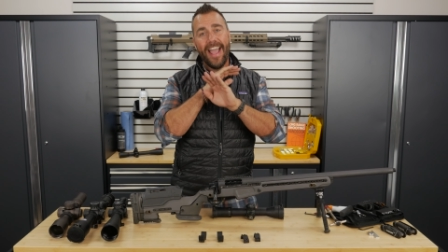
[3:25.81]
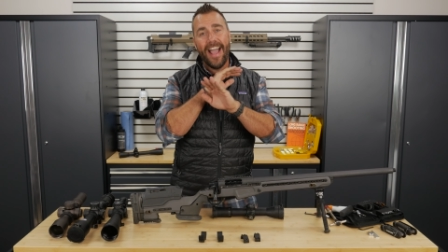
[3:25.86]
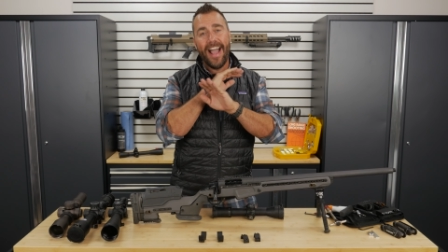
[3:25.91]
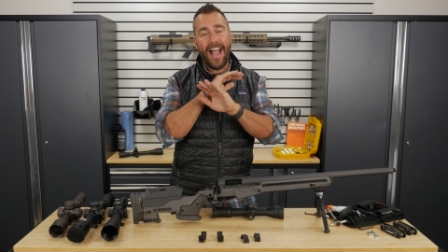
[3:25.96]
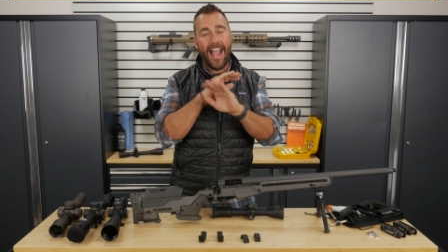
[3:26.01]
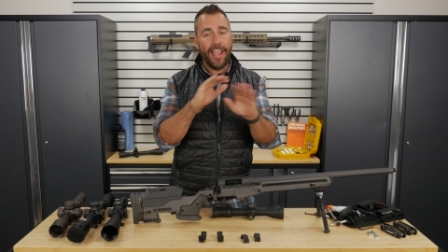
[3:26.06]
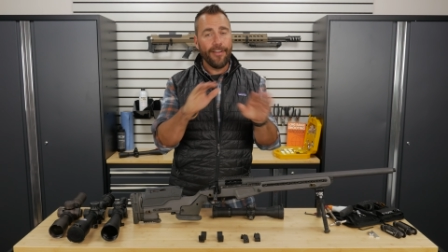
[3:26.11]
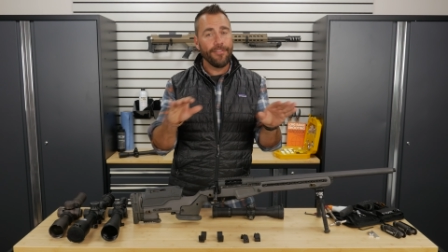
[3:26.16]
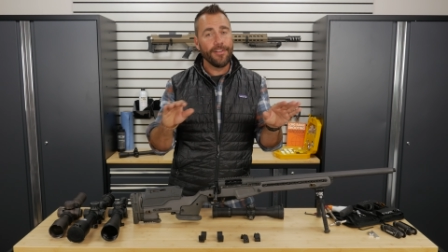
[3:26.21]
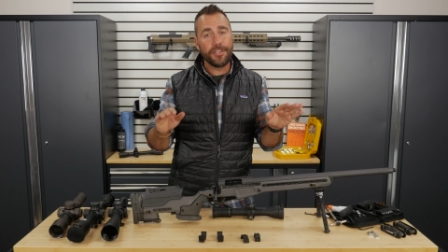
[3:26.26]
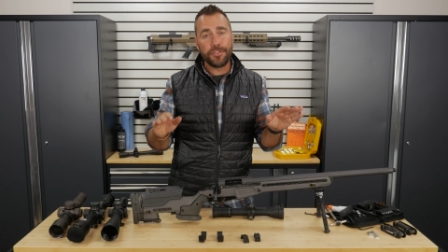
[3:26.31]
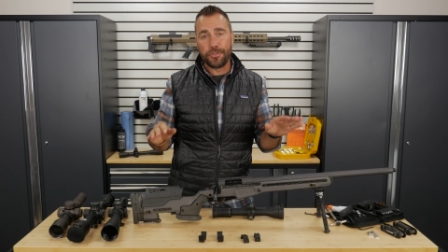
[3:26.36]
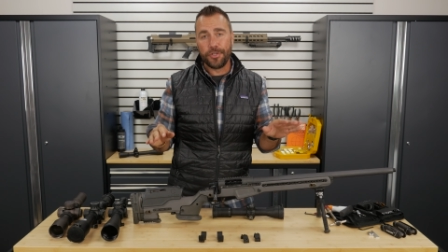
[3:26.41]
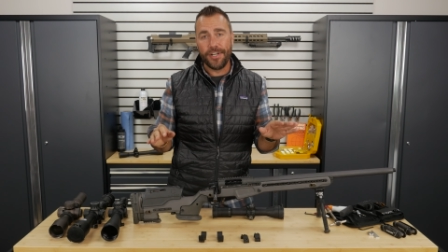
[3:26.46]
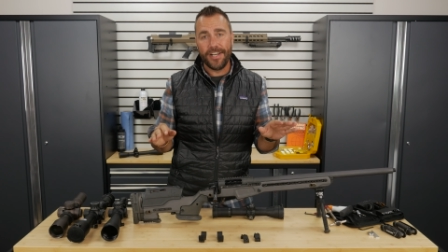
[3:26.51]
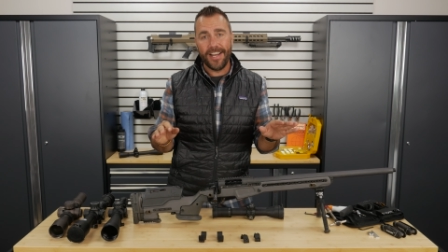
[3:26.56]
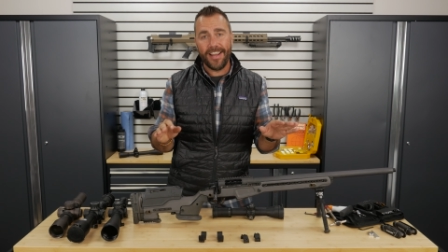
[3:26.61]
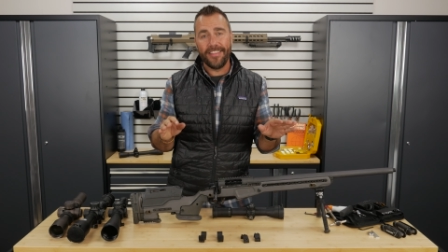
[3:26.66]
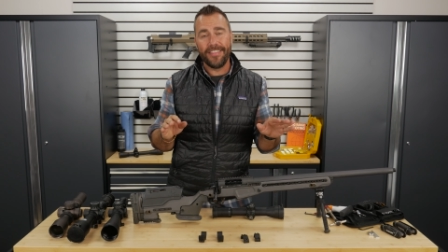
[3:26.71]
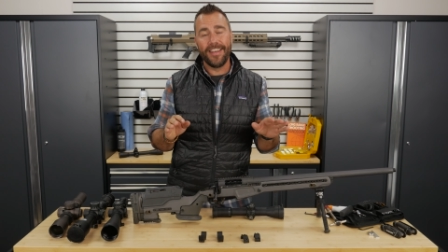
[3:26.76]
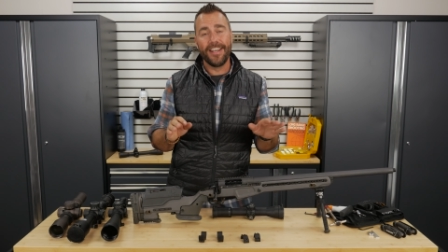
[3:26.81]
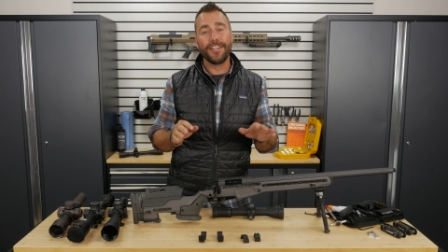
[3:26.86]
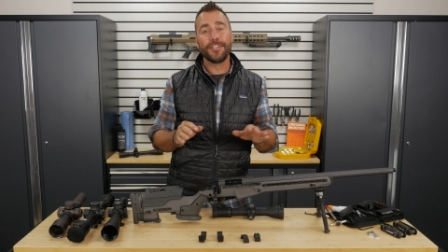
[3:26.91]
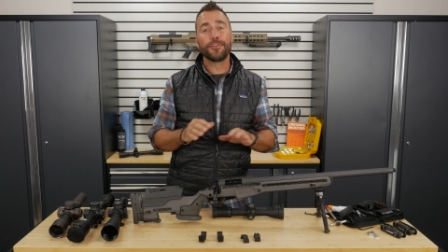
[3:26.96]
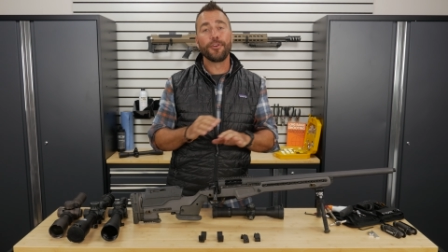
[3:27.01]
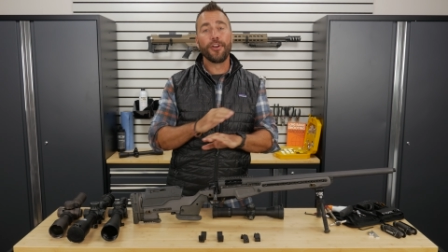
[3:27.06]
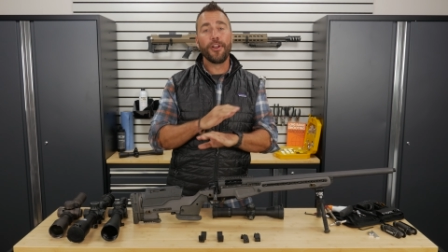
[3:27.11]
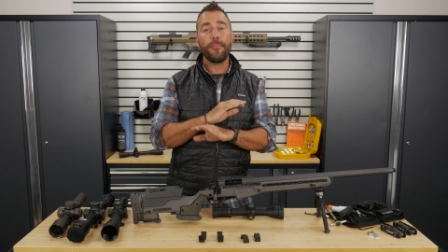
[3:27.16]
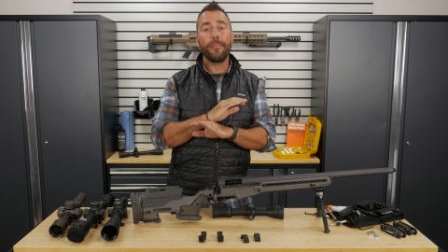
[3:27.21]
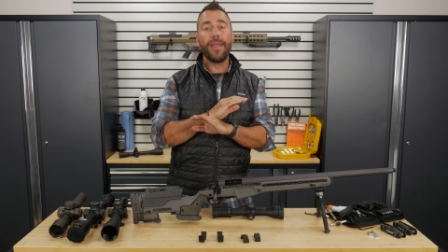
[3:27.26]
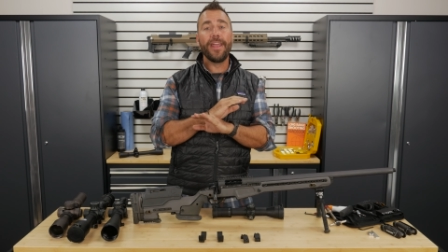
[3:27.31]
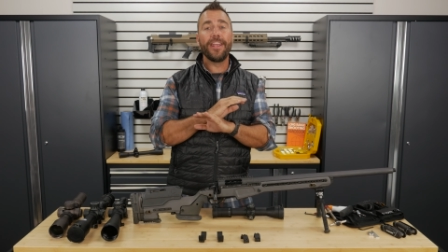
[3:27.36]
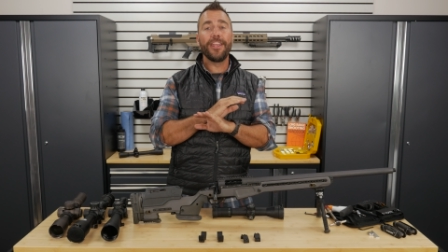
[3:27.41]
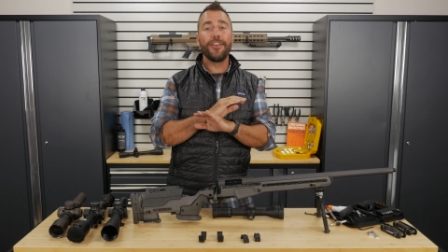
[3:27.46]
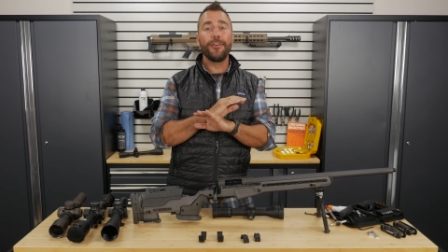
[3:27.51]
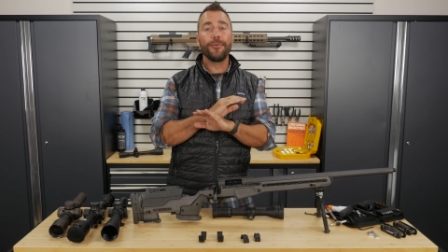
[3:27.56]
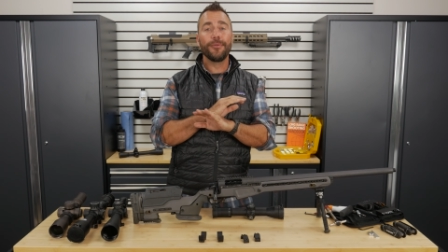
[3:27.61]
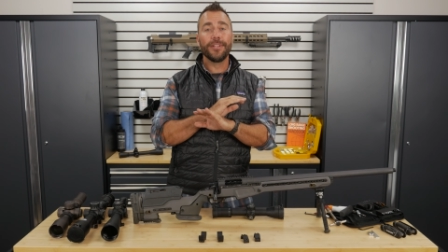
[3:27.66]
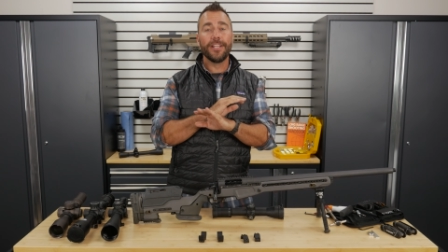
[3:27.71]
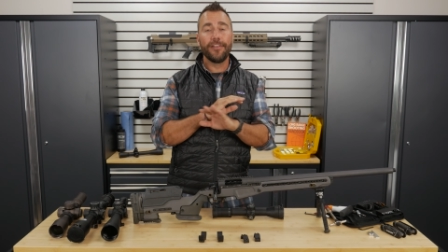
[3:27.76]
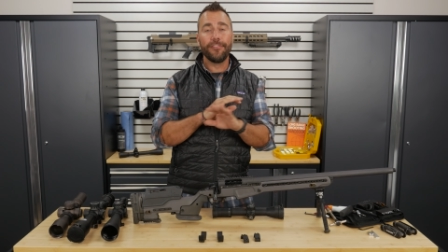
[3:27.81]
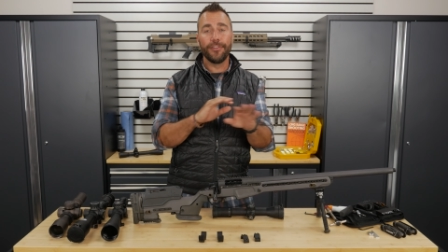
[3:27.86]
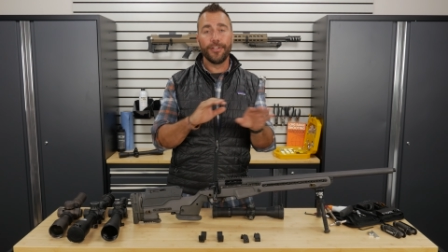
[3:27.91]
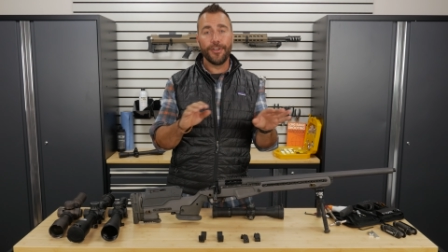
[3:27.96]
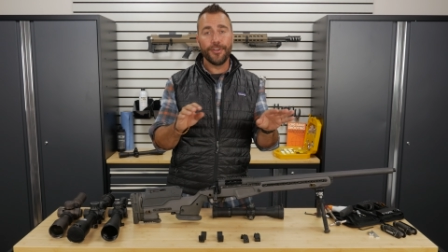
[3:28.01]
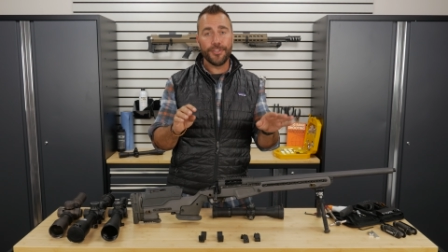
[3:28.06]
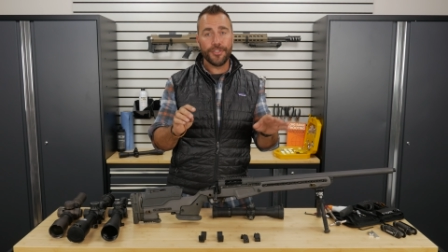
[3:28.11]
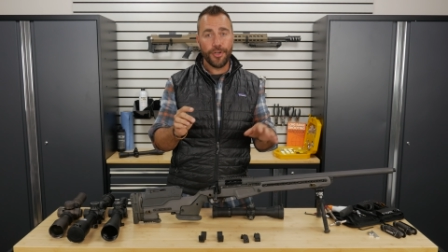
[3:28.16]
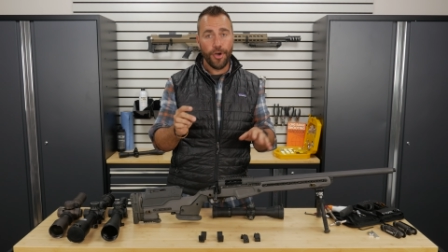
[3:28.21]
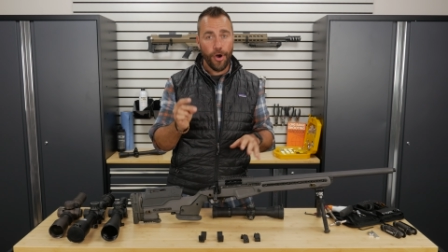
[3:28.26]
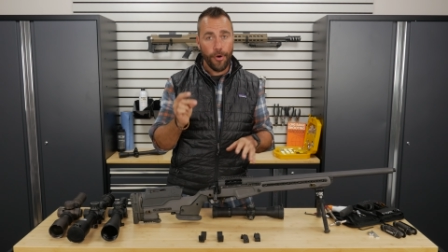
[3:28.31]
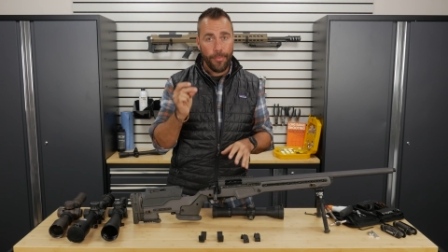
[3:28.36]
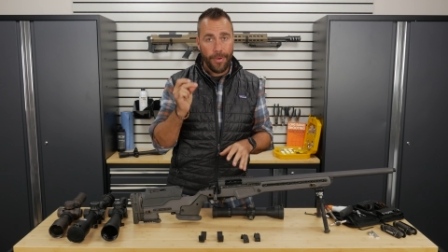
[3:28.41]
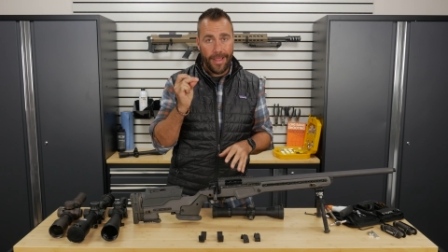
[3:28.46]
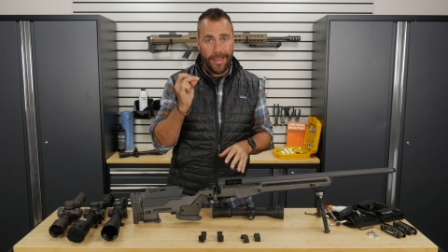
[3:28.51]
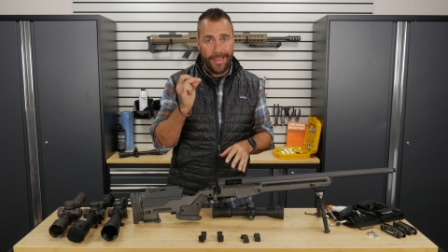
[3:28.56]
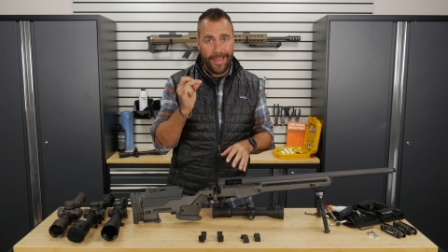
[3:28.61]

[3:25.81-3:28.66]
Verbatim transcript: i have a trick that is going to make you level your scope